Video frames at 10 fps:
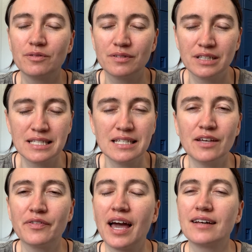the Sea
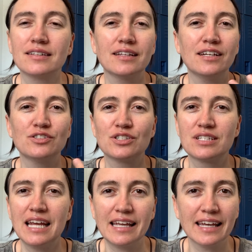of Galilee, just
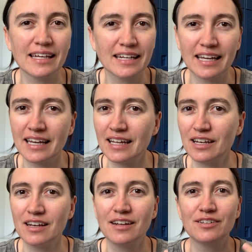taking it
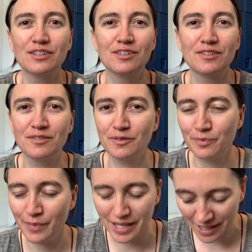in,
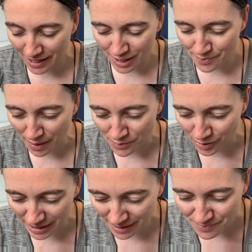making it a
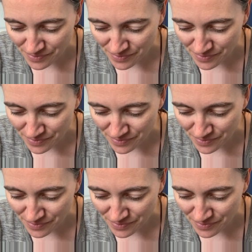memory.